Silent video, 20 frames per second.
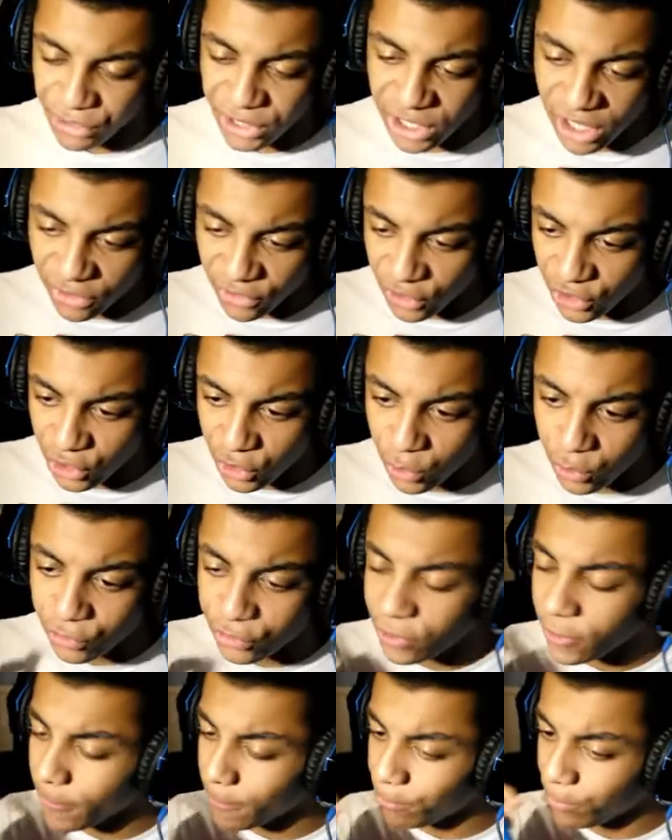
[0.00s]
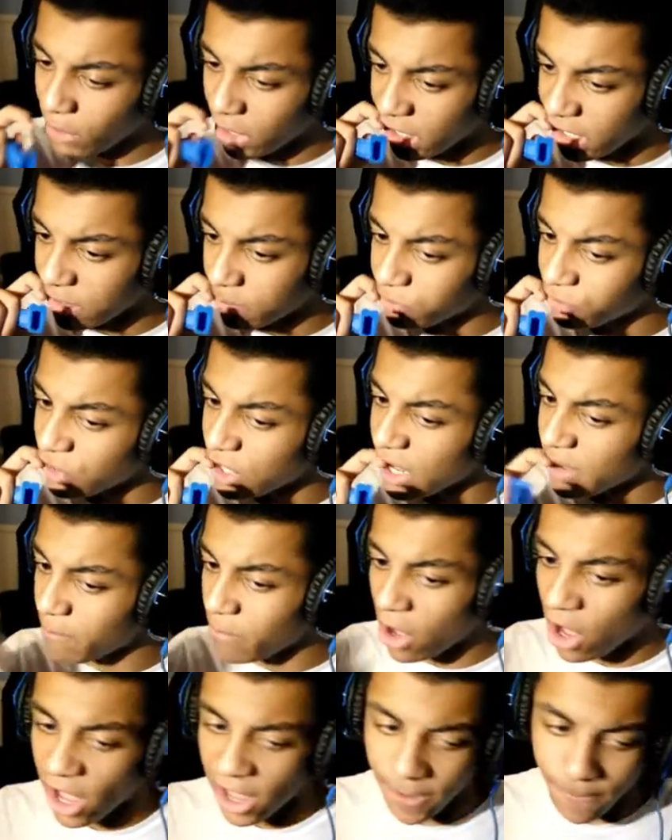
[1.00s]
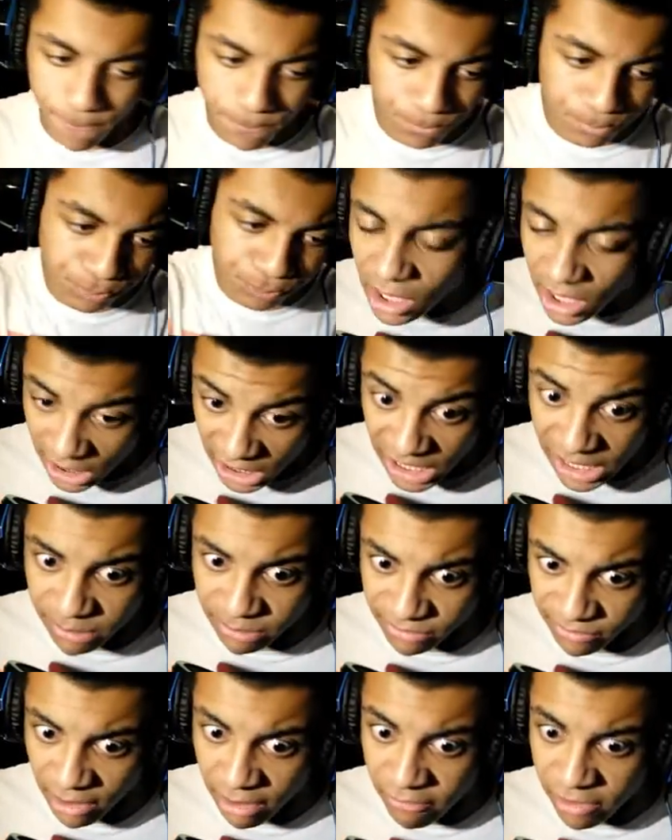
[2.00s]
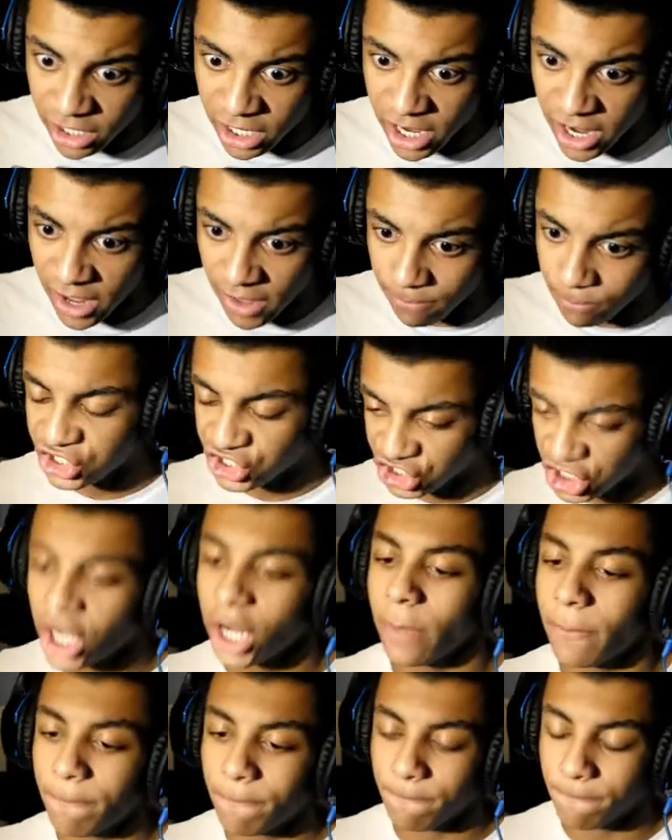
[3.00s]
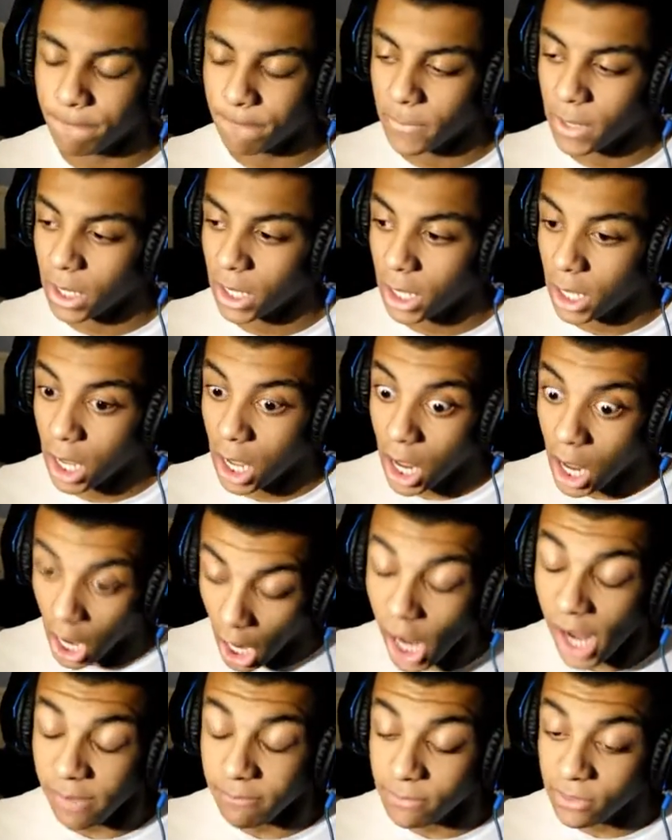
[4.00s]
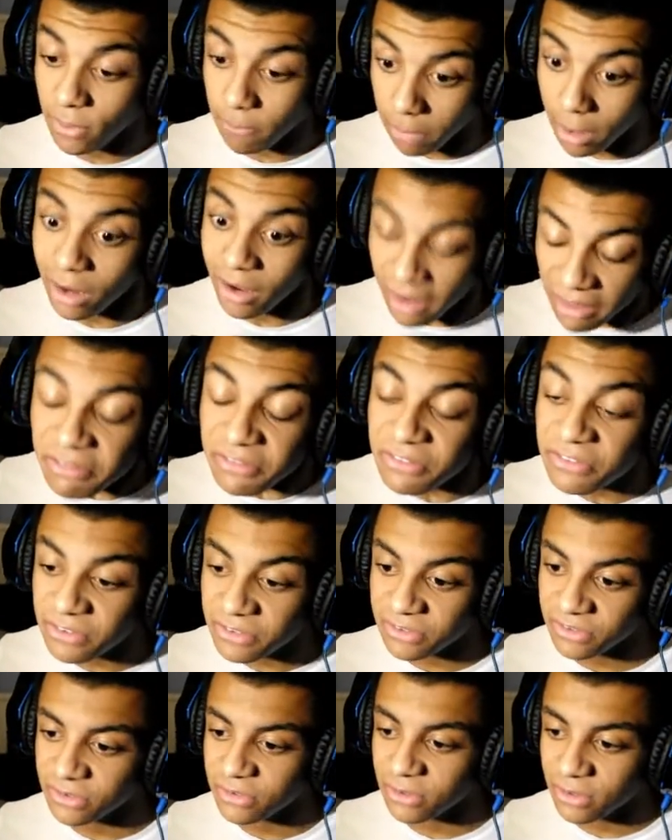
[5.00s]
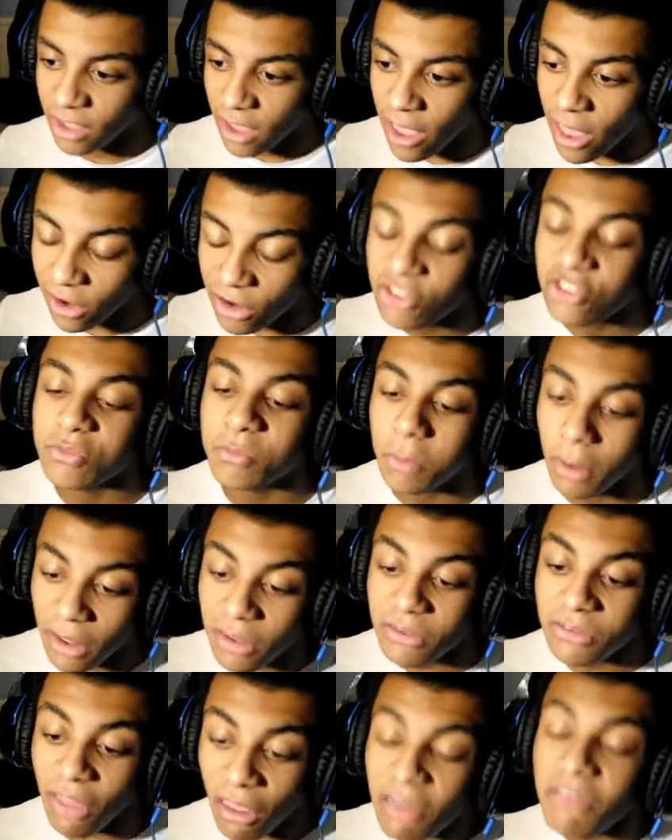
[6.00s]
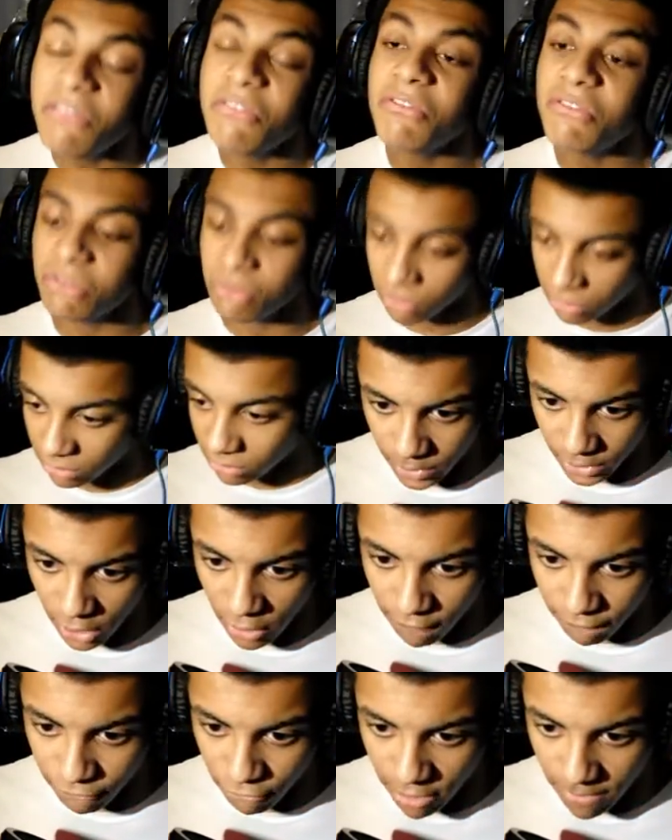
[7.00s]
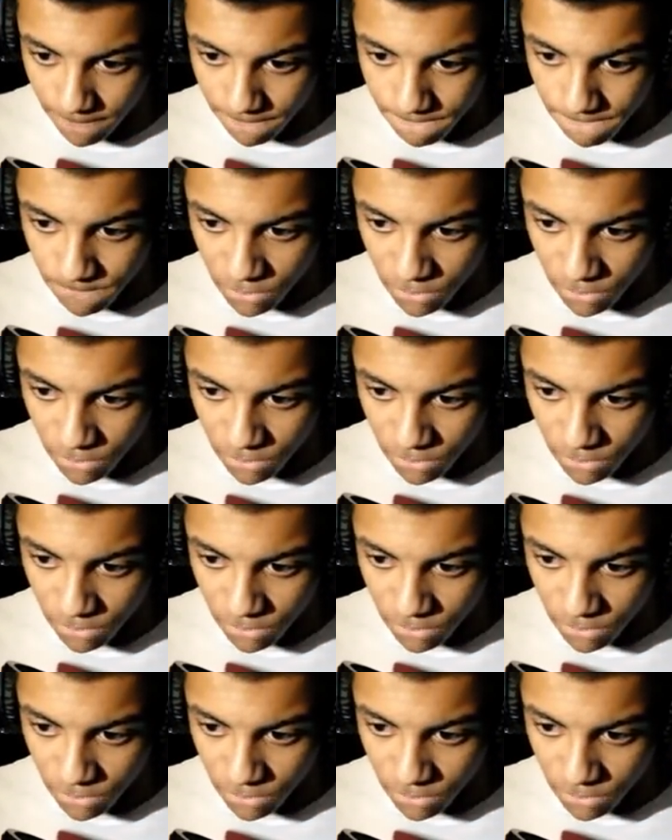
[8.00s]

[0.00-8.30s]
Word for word: In other news, Liam's nearby. Liam's very near. Shut up! I'm the police! LSPD! Here we're going for it.